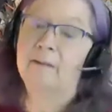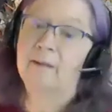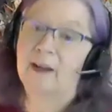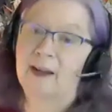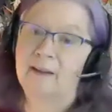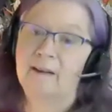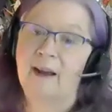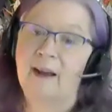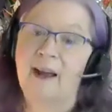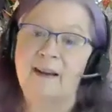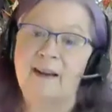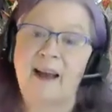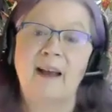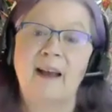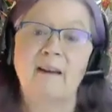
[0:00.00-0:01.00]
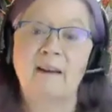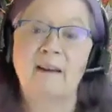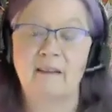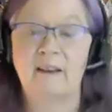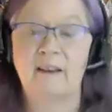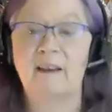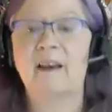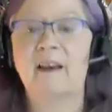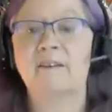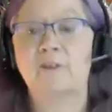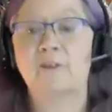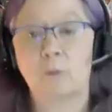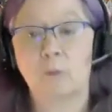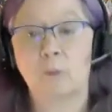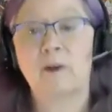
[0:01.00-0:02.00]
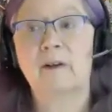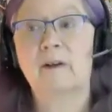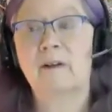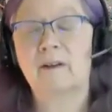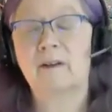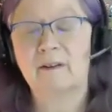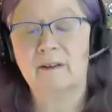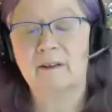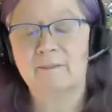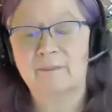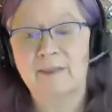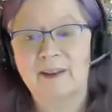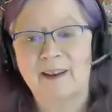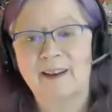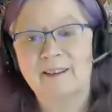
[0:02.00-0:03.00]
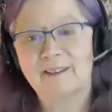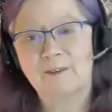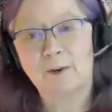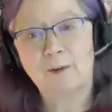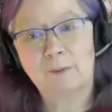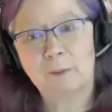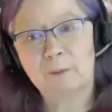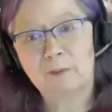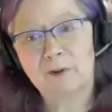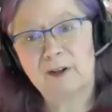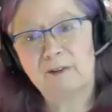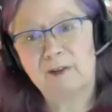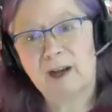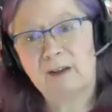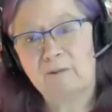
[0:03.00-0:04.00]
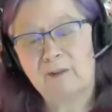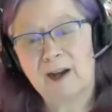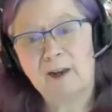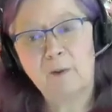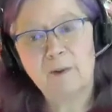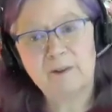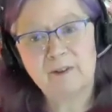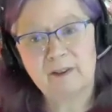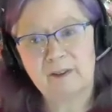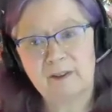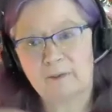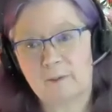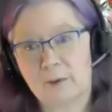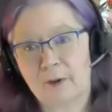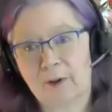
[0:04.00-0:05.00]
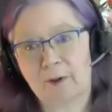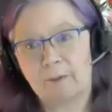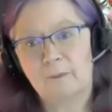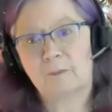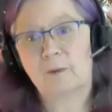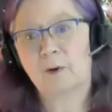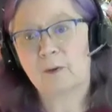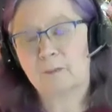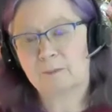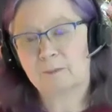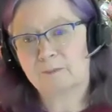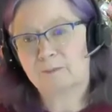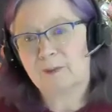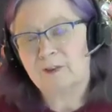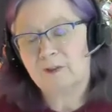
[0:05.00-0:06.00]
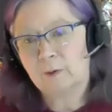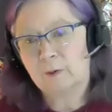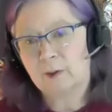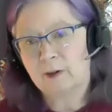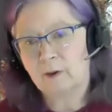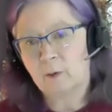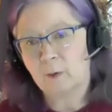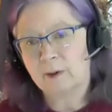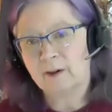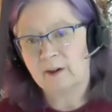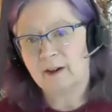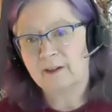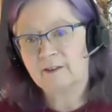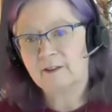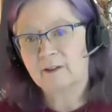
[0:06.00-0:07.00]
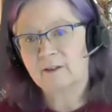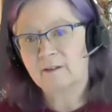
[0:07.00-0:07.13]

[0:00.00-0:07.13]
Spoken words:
And heightening the yes will is sort of a prerequisite for you for restoring coordination.